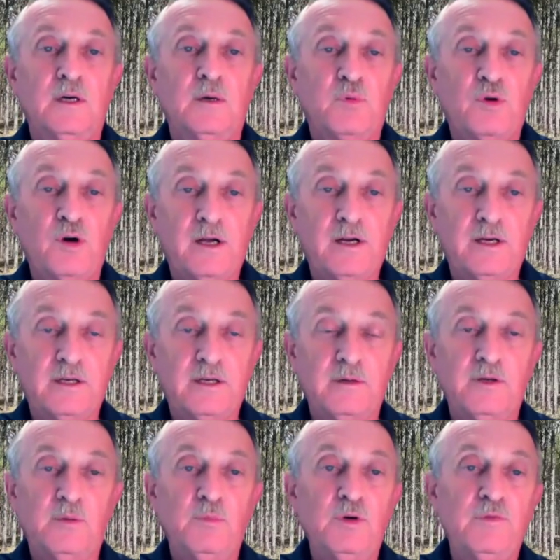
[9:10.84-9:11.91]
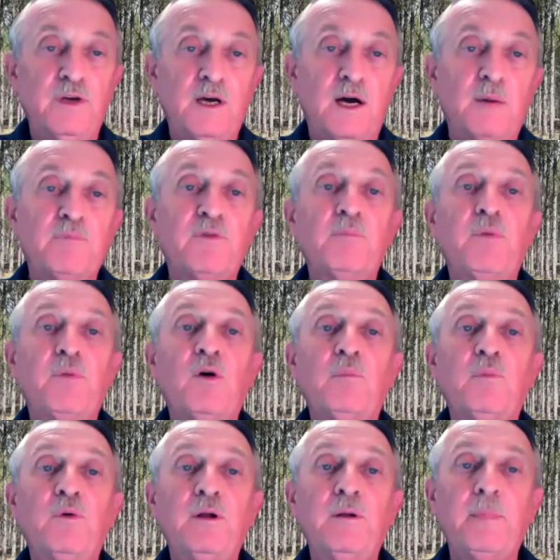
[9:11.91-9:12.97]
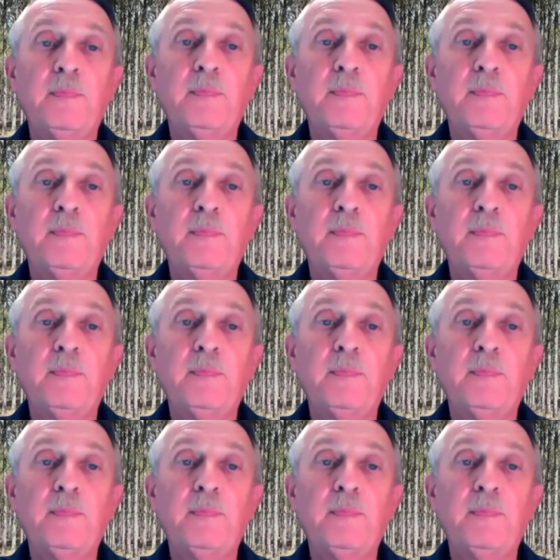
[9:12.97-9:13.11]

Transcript: product, you're moving up from pulpwood